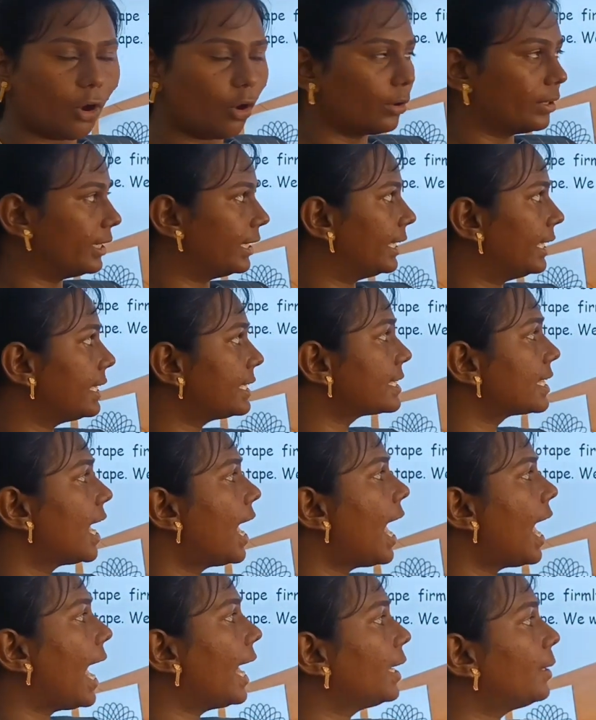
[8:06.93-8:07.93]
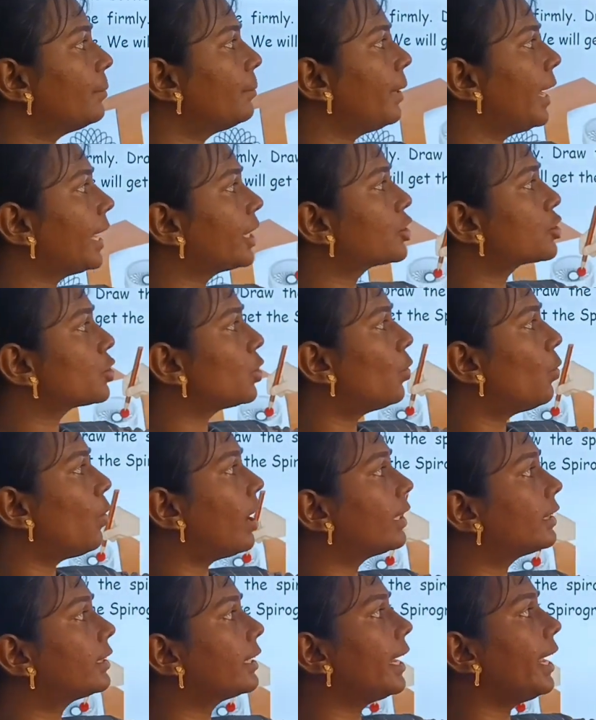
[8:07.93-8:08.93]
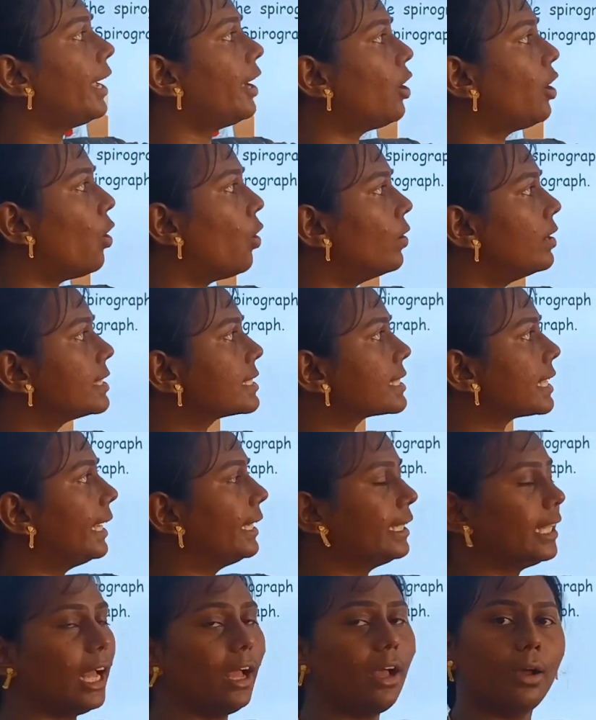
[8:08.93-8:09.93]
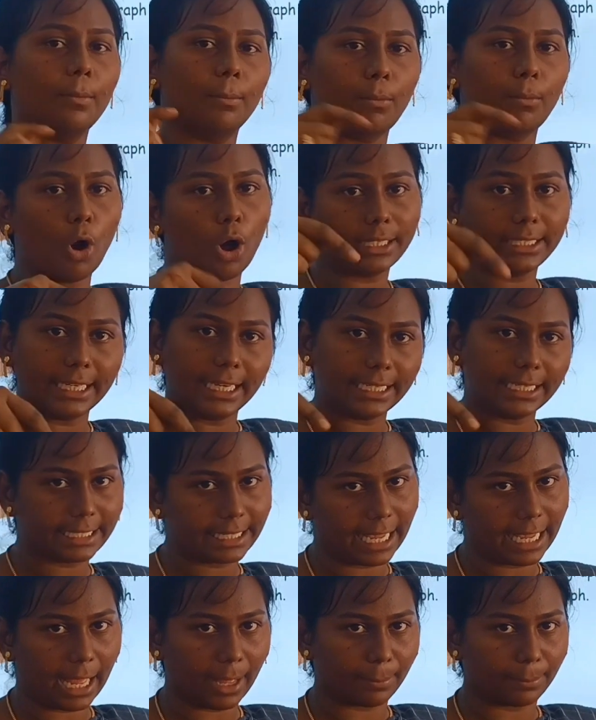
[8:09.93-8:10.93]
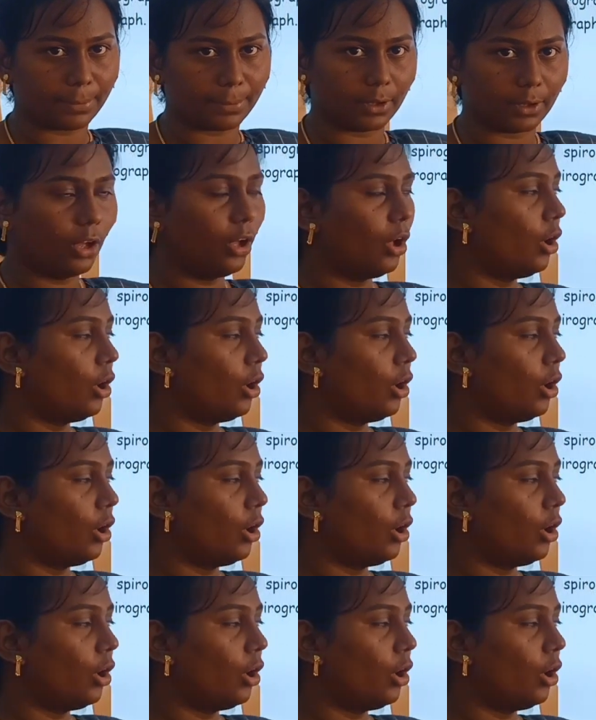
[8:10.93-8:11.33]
on it, and make 2 or 3 holes in the bottle cap.